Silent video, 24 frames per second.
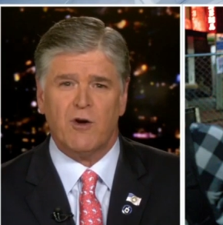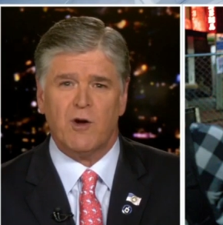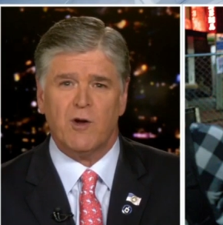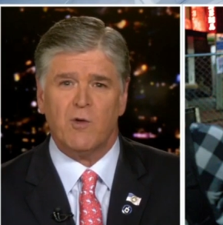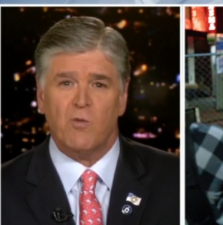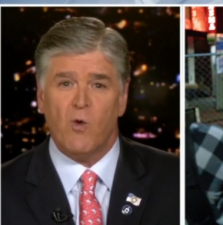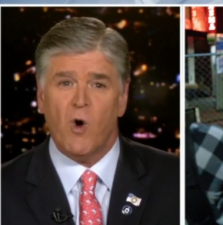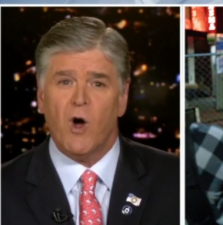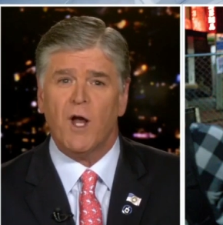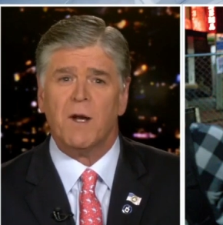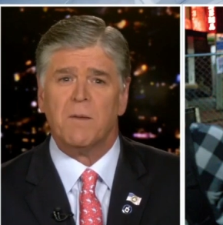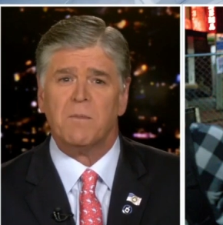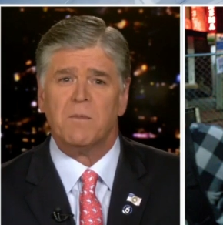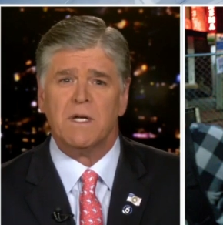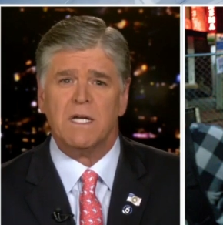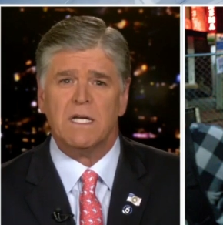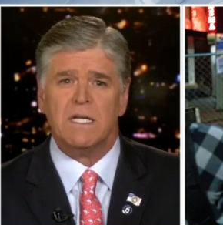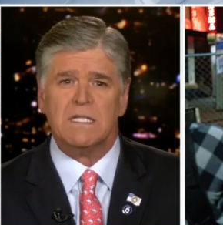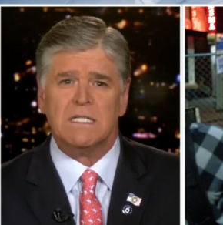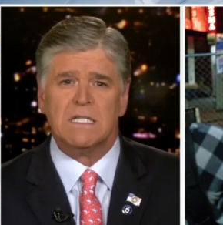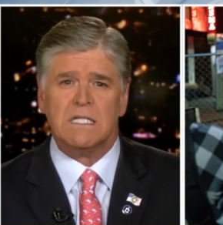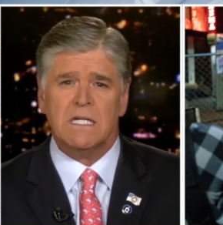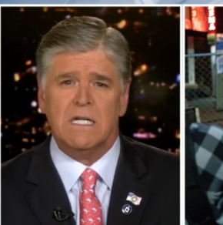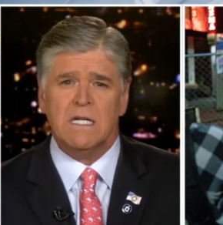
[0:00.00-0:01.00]
Or simply
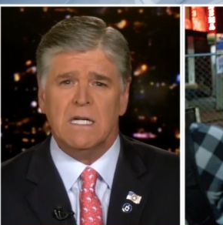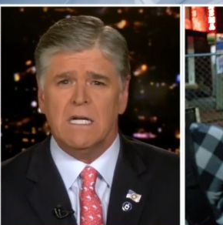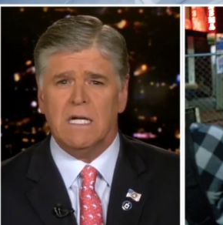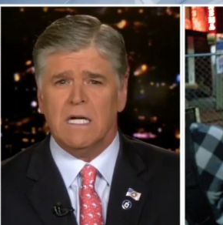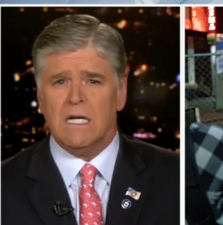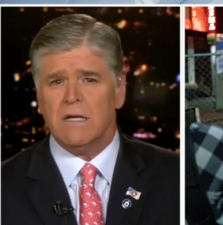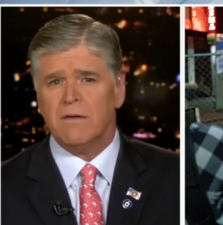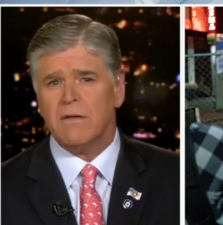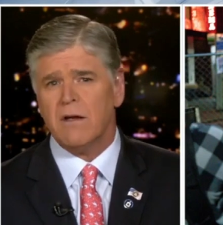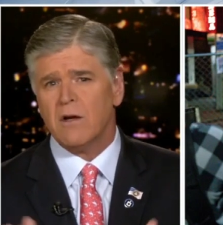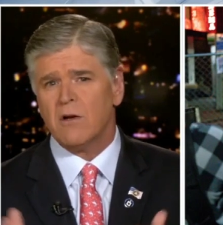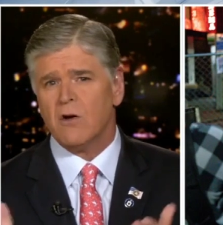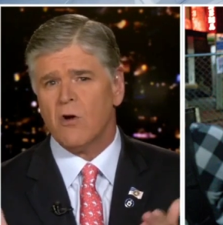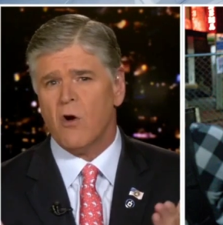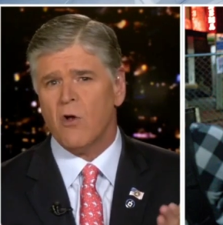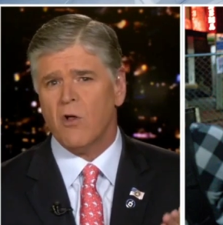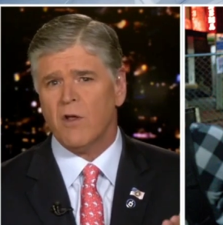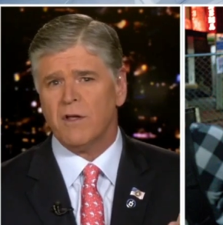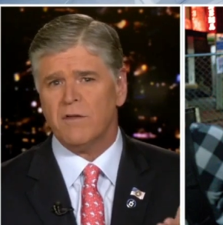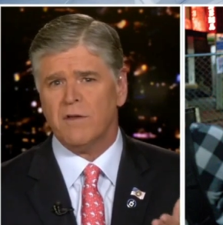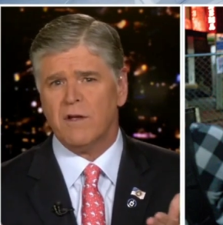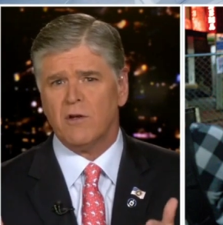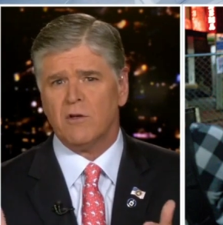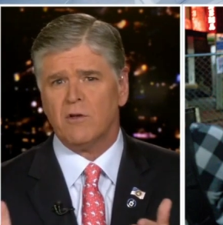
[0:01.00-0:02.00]
put, if it
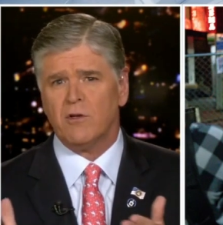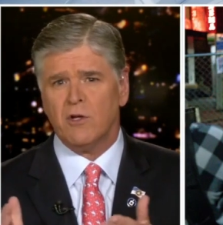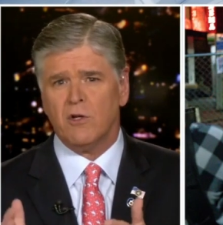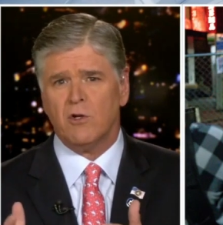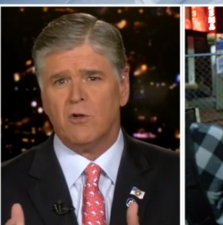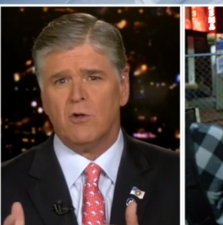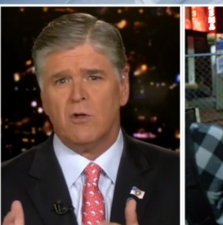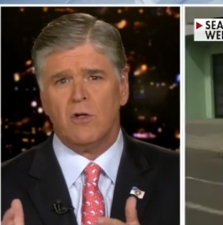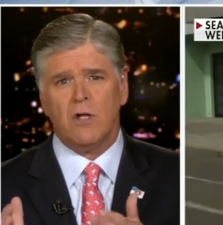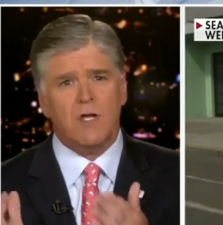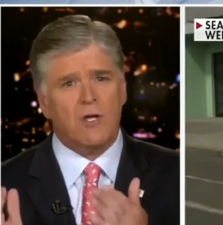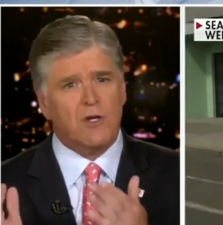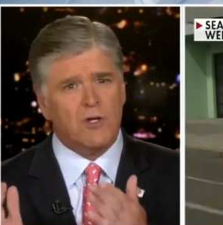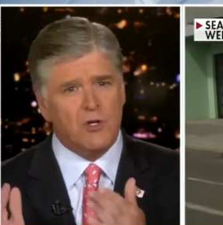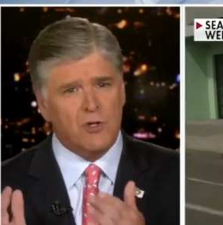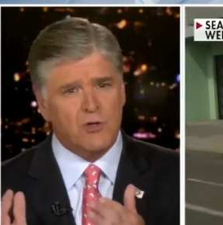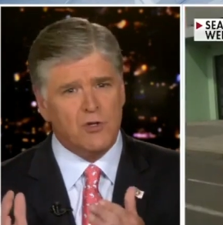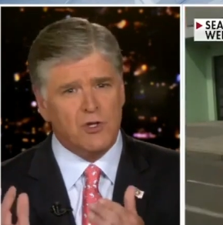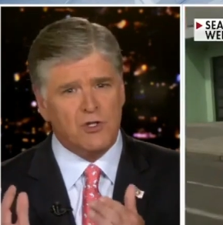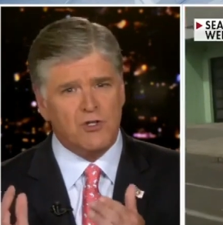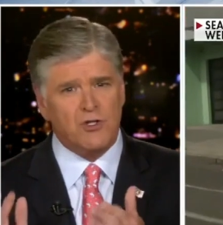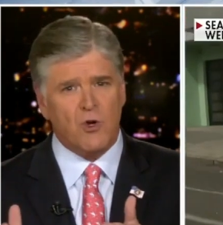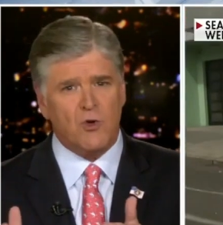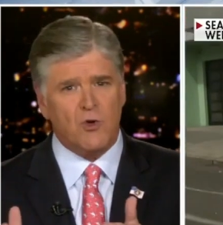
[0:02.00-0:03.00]
bleeds, it leads.